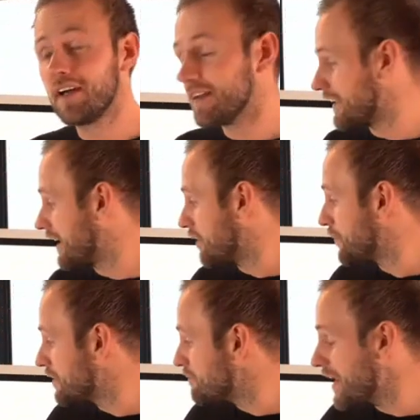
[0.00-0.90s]
the
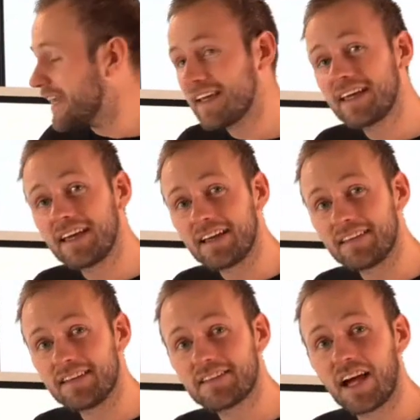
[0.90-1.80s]
company making
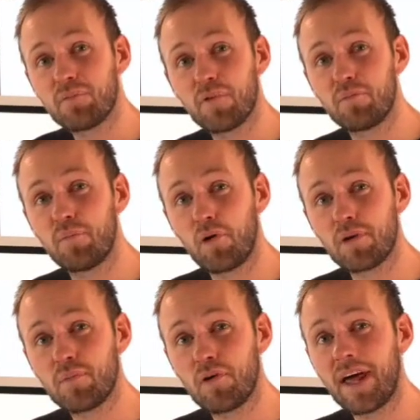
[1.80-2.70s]
this type of bowling
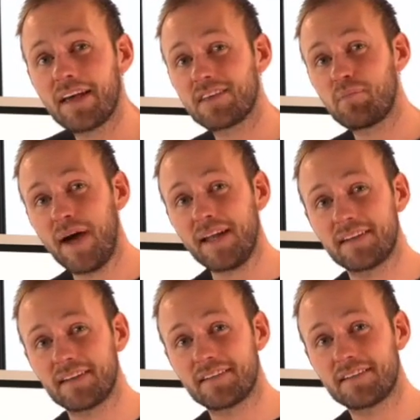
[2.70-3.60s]
ball has a
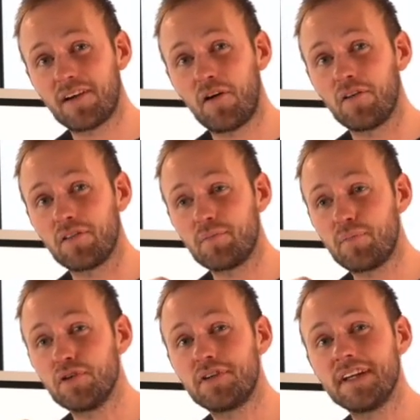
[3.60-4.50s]
patent on
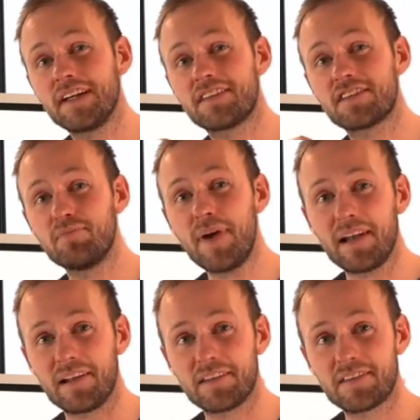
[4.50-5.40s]
putting
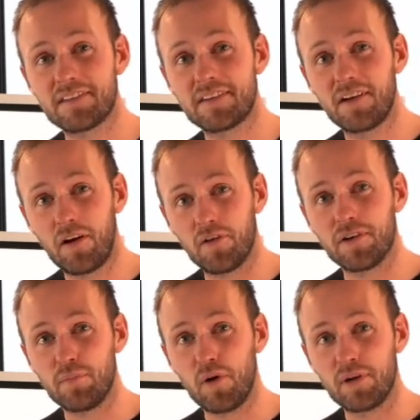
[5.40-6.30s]
smells on the
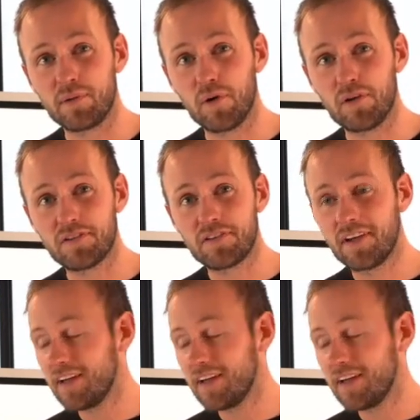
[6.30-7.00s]
bowling balls.